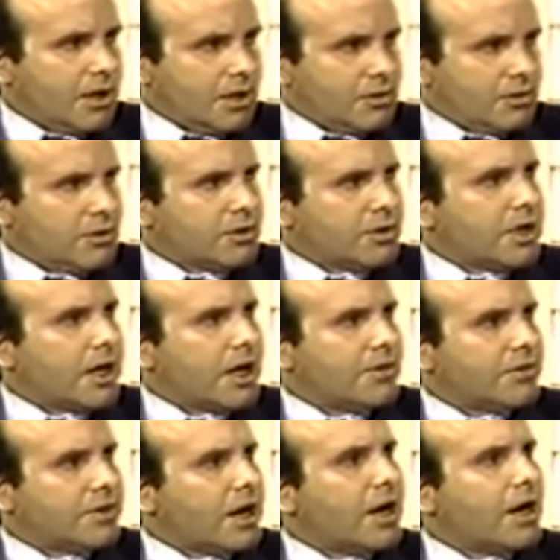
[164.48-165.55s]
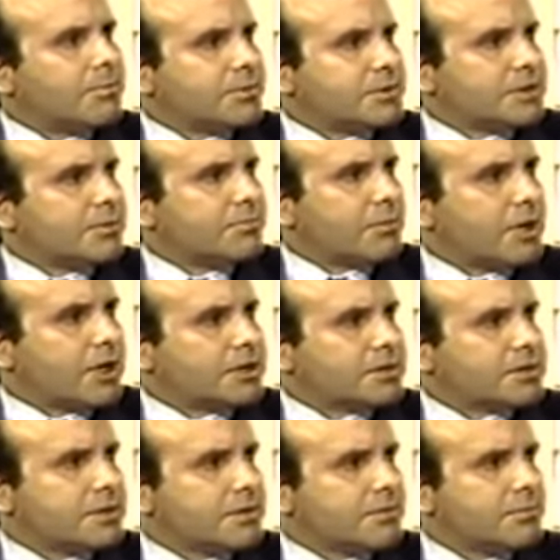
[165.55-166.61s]
look at the opposite
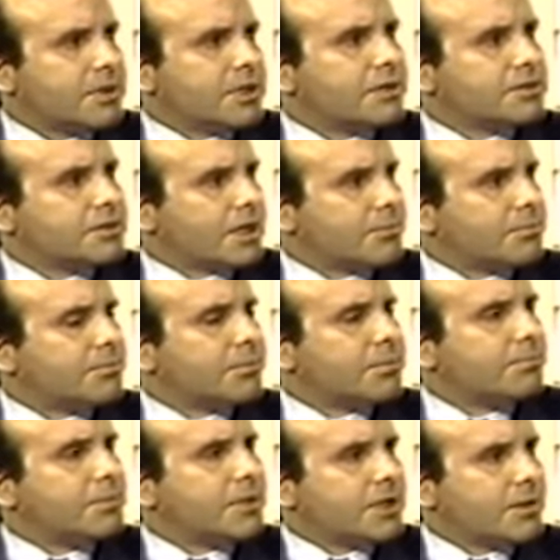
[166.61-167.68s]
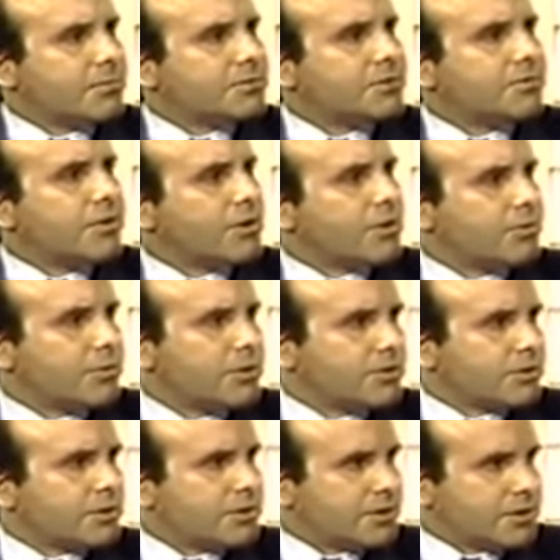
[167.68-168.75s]
breast, because that becomes a very real
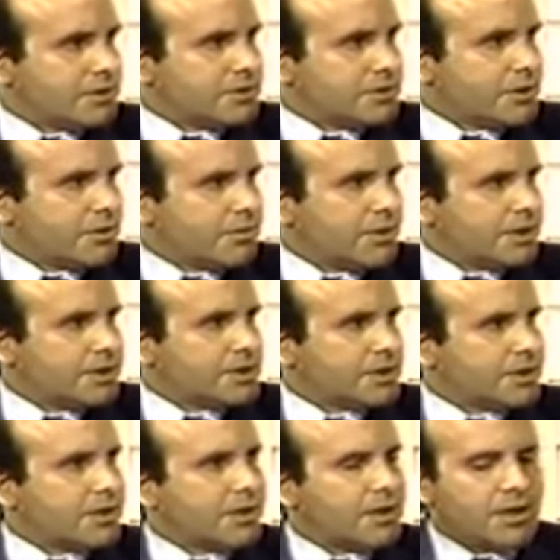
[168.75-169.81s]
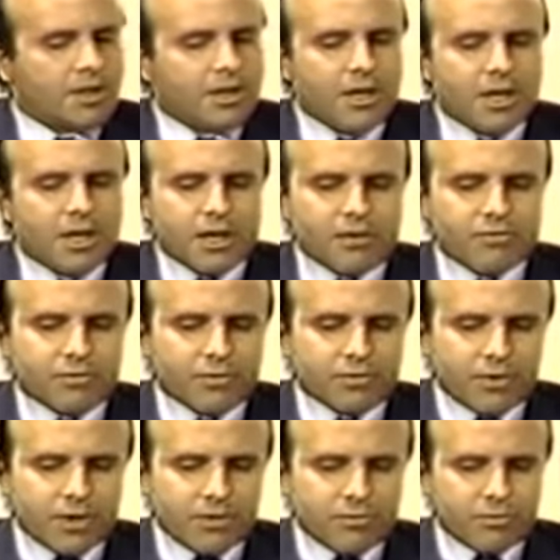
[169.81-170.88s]
consideration. If
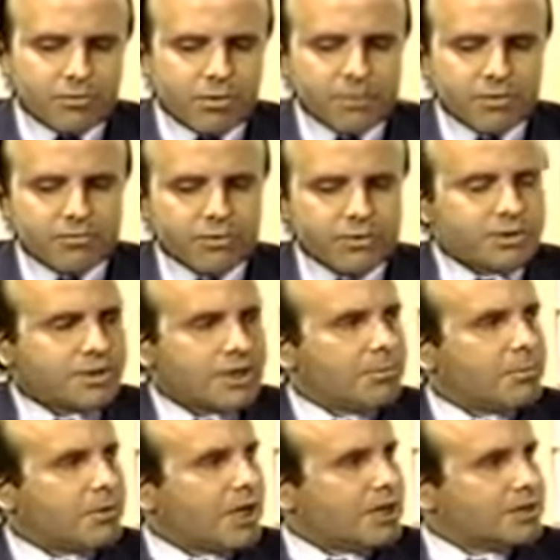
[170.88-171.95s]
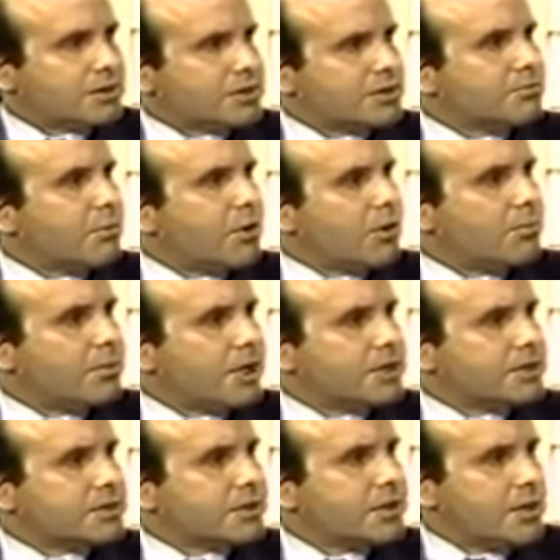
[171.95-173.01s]
a woman, for example, has a small
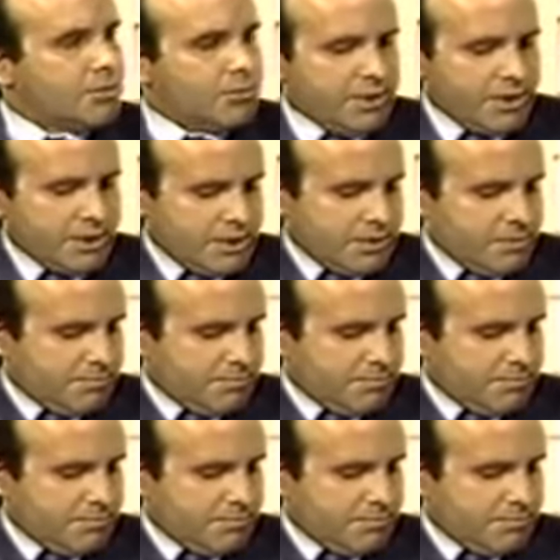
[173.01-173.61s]
breast, we could